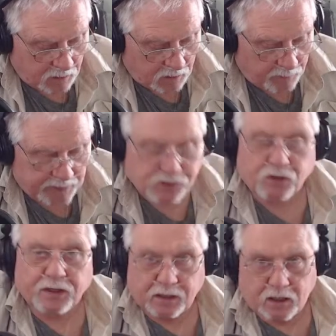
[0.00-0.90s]
Based
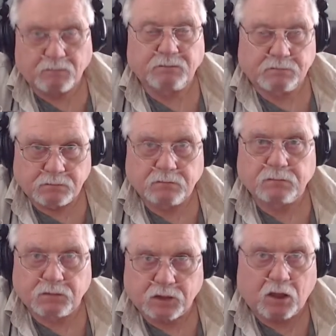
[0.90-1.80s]
on income.
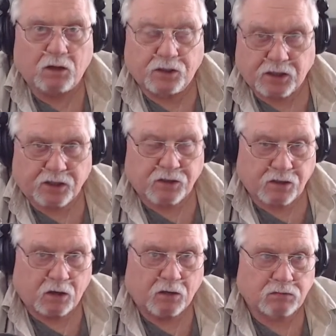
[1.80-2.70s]
To go, you get,
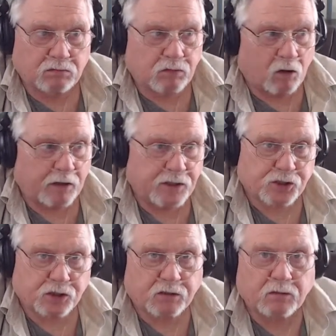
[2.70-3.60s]
all that
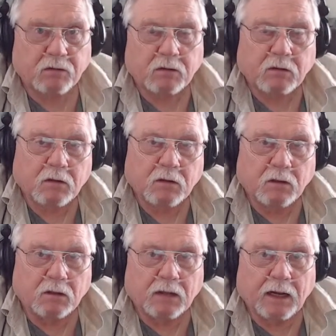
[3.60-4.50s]
shit.
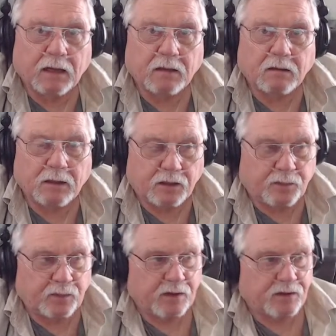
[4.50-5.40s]
Okay? And then
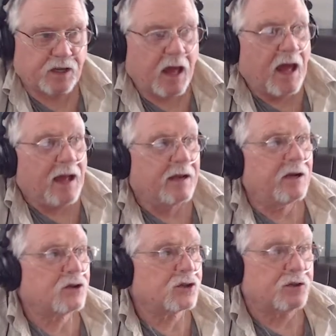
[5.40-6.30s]
here's
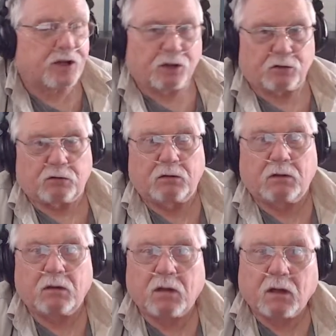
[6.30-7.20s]
the killer.
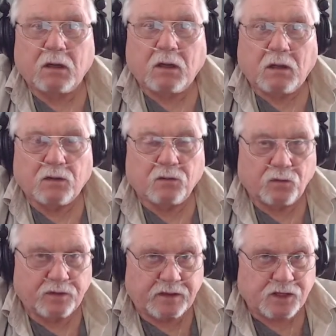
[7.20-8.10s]

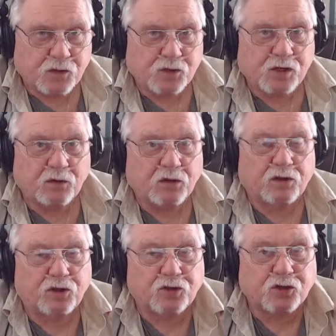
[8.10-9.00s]
This was
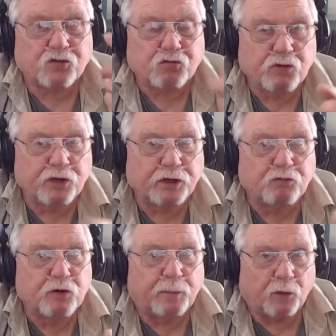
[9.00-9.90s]
just a really
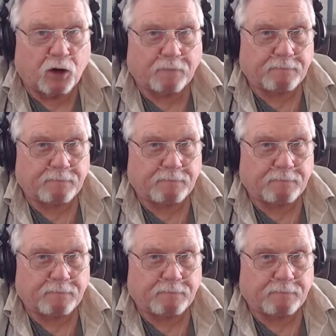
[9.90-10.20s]
rip-off.